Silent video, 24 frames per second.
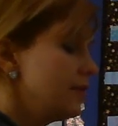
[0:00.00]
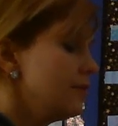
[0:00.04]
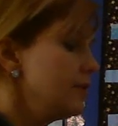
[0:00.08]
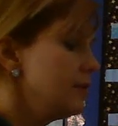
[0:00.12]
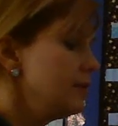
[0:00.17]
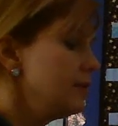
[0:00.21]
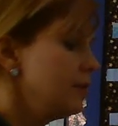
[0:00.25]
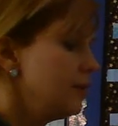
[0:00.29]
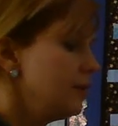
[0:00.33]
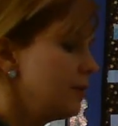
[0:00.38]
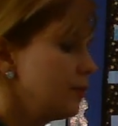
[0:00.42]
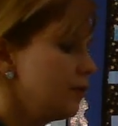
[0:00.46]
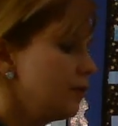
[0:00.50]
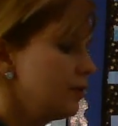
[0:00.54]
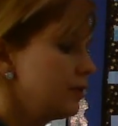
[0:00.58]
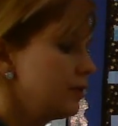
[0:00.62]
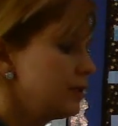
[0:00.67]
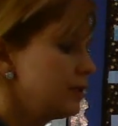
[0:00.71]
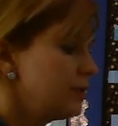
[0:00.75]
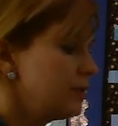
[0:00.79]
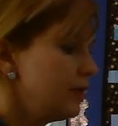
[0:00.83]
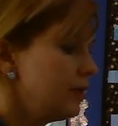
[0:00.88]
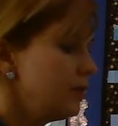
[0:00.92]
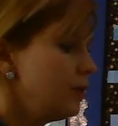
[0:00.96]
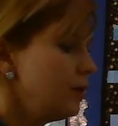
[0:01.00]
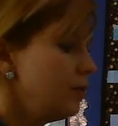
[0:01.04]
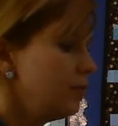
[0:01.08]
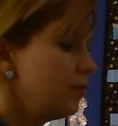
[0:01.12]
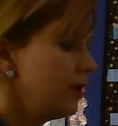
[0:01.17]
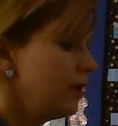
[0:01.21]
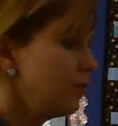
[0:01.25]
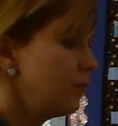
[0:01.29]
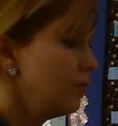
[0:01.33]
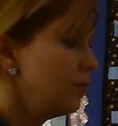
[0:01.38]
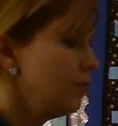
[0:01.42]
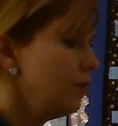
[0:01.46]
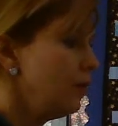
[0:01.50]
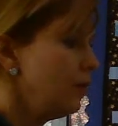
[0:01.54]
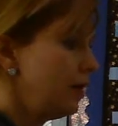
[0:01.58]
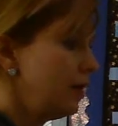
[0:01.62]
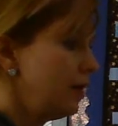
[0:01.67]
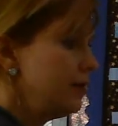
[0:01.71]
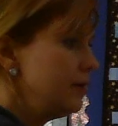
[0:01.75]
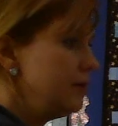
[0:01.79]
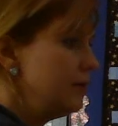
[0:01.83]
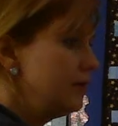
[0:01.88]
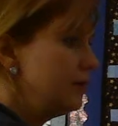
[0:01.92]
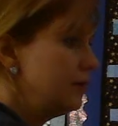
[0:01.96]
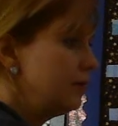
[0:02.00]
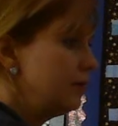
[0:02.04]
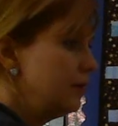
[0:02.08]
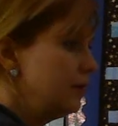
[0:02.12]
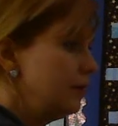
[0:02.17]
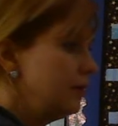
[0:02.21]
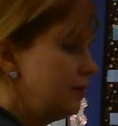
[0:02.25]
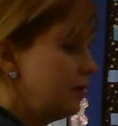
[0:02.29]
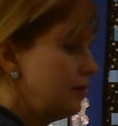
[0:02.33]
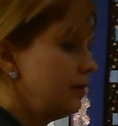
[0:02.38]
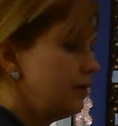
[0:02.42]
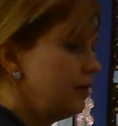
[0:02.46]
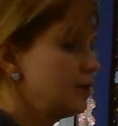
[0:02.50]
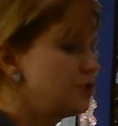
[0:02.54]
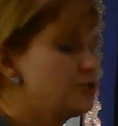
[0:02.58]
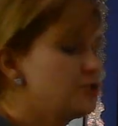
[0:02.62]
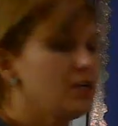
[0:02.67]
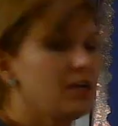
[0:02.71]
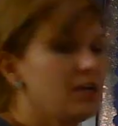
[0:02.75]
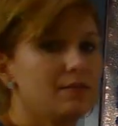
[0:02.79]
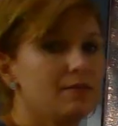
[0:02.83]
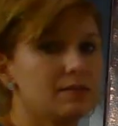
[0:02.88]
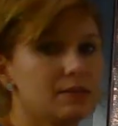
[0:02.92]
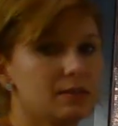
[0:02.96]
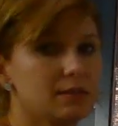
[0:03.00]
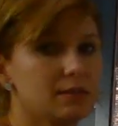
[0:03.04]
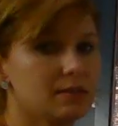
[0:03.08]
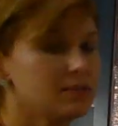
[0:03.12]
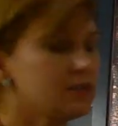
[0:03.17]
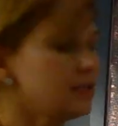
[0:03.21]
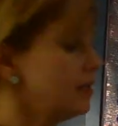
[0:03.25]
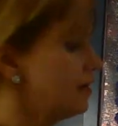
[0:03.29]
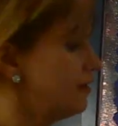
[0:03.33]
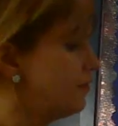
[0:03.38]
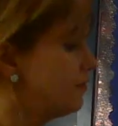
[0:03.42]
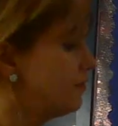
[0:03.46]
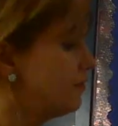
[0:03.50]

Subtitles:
I'm going to take away 1, and I should have 6 left.